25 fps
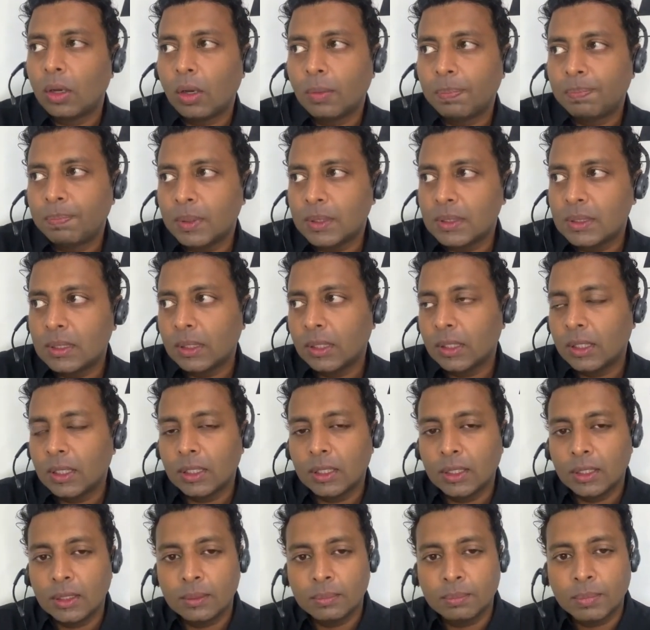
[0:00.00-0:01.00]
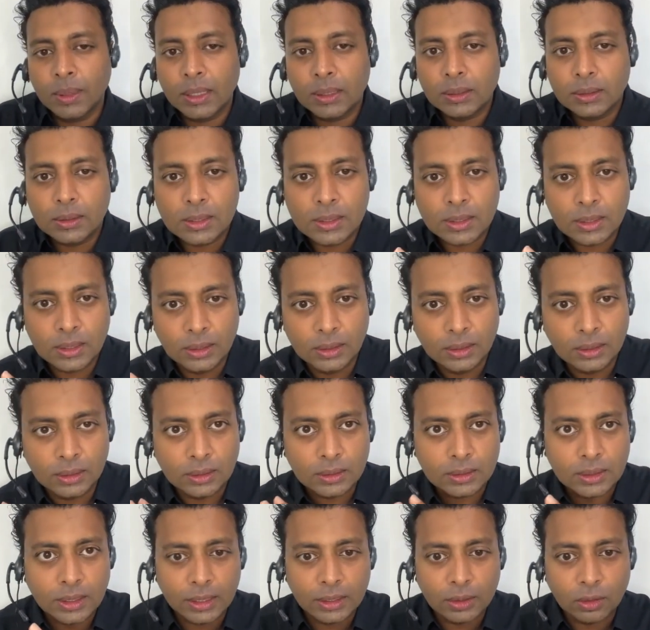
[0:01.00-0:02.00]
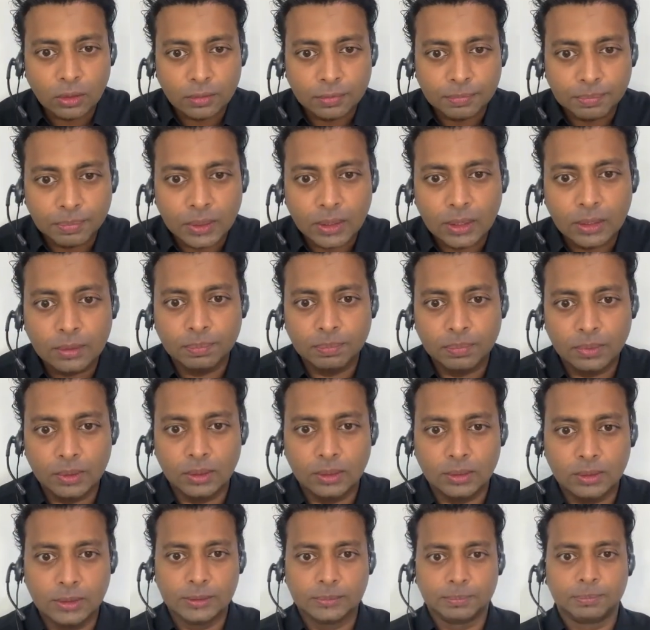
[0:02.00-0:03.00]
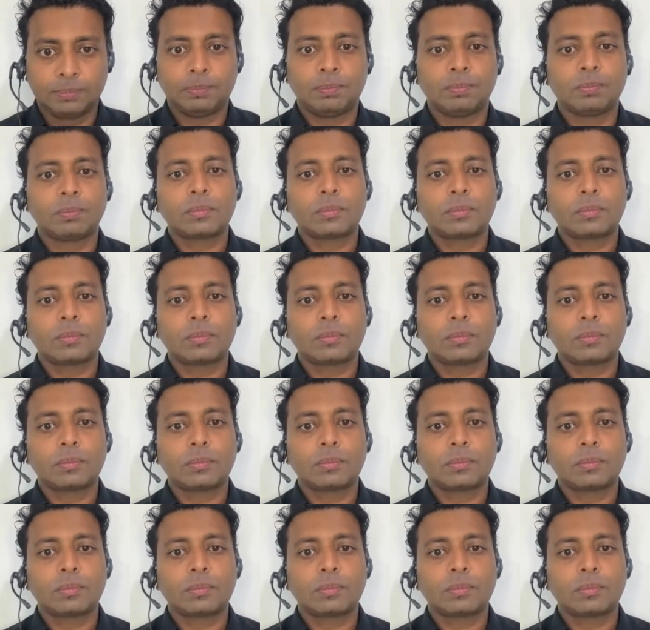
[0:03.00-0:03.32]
opposition but still kind of PAP, right?